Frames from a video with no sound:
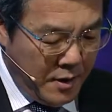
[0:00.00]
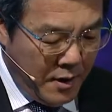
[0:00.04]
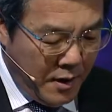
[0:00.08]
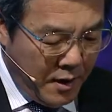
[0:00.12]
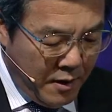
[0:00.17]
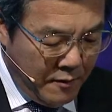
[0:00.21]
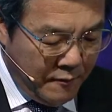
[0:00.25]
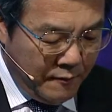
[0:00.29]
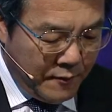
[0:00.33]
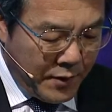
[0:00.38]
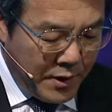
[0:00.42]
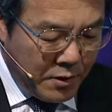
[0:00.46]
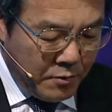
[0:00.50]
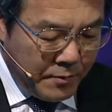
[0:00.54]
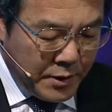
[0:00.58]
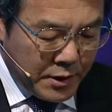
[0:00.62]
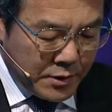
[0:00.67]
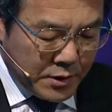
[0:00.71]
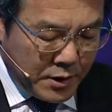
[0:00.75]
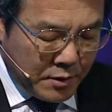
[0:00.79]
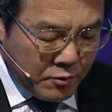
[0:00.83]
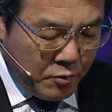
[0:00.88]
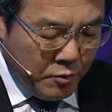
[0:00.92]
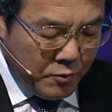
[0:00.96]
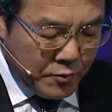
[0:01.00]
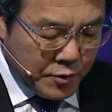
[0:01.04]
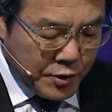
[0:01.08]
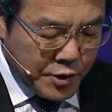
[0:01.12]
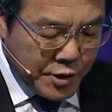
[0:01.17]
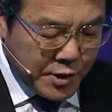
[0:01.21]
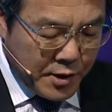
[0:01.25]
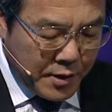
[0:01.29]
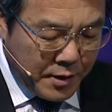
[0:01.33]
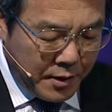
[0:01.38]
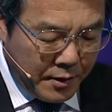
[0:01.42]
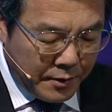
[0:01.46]
environmental
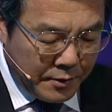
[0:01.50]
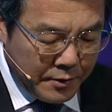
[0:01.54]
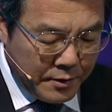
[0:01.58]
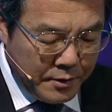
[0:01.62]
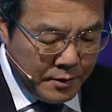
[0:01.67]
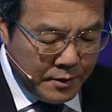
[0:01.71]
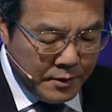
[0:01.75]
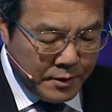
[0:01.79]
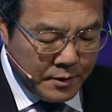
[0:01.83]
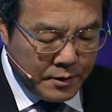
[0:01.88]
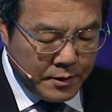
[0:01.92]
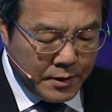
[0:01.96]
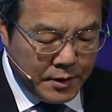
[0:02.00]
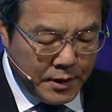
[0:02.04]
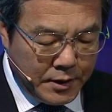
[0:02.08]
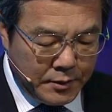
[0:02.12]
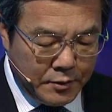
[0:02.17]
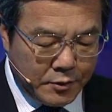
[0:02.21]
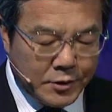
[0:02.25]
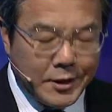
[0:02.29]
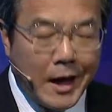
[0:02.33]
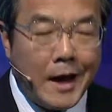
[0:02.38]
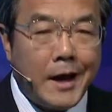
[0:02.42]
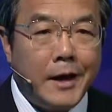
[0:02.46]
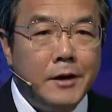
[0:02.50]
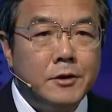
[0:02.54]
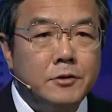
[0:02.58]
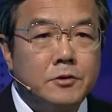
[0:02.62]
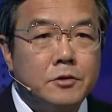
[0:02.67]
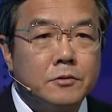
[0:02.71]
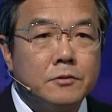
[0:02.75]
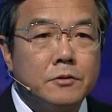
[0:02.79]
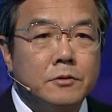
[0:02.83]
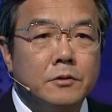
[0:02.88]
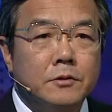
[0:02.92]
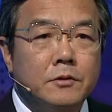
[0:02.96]
concern and
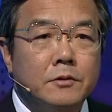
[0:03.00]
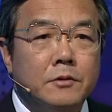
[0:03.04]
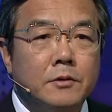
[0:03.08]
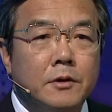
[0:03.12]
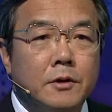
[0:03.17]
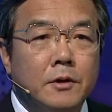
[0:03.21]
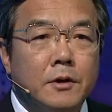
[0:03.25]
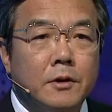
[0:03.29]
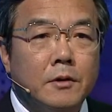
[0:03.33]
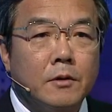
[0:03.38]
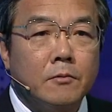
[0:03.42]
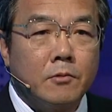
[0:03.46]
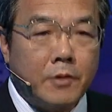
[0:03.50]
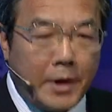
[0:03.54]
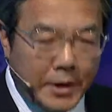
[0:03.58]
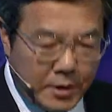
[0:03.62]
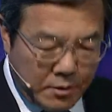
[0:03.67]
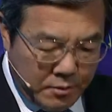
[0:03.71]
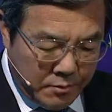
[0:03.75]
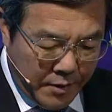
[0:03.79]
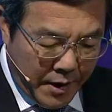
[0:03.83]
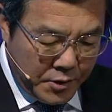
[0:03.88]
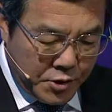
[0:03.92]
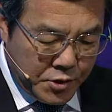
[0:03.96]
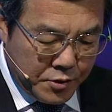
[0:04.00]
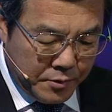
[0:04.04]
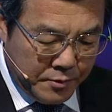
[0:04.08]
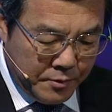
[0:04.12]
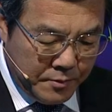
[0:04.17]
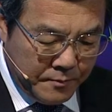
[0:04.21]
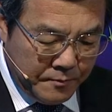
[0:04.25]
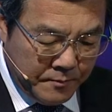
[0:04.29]
tightened regulation.